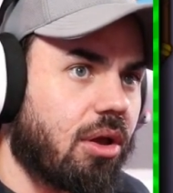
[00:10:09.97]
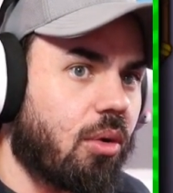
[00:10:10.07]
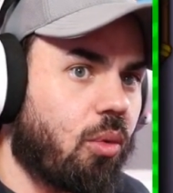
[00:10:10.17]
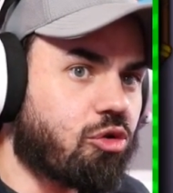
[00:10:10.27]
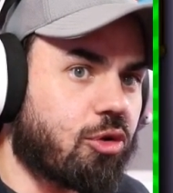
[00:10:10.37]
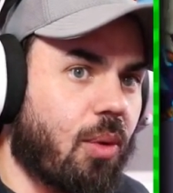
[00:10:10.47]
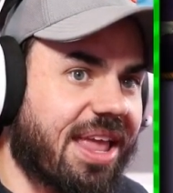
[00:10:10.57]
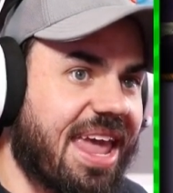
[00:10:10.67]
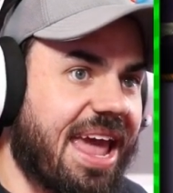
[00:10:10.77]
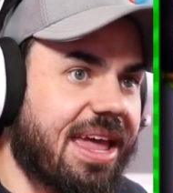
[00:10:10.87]
Which one do I
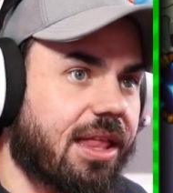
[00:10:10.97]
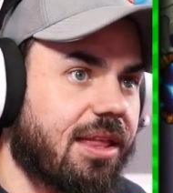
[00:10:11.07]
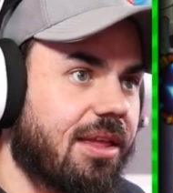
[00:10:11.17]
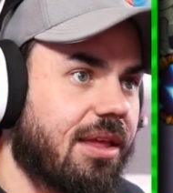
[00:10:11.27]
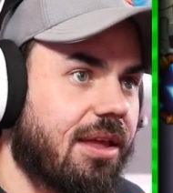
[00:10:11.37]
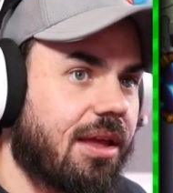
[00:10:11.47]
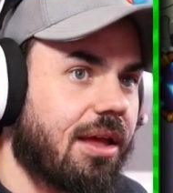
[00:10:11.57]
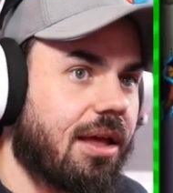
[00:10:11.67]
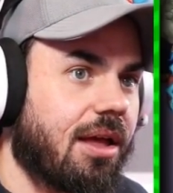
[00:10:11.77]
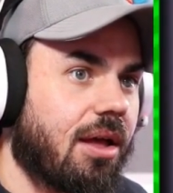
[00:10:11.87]
get?
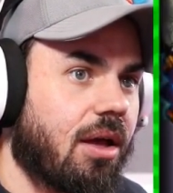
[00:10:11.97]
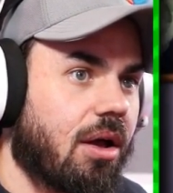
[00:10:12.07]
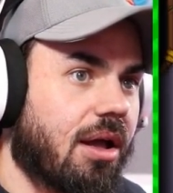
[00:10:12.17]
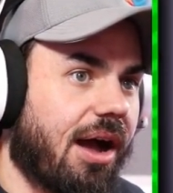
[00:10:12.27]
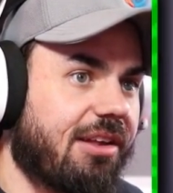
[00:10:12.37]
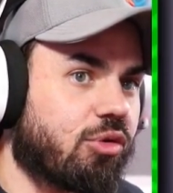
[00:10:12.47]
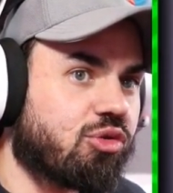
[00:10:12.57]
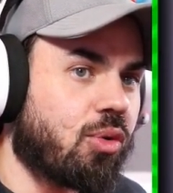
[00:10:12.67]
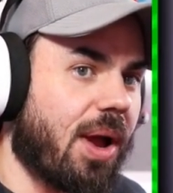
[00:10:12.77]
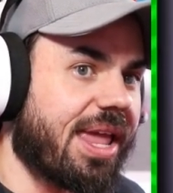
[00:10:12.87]
Guys, which
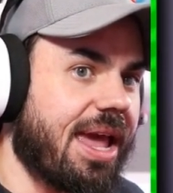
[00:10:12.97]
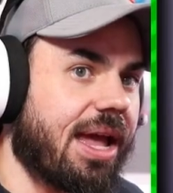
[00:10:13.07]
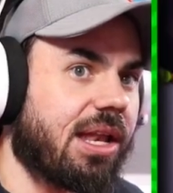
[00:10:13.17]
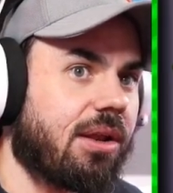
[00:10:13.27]
one do I get?